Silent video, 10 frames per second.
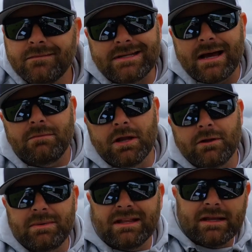down below,
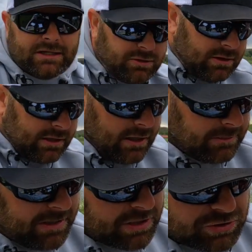they'll be linked. You can click on the
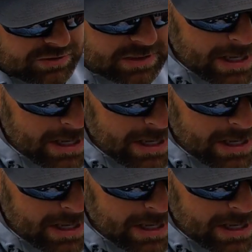pictures.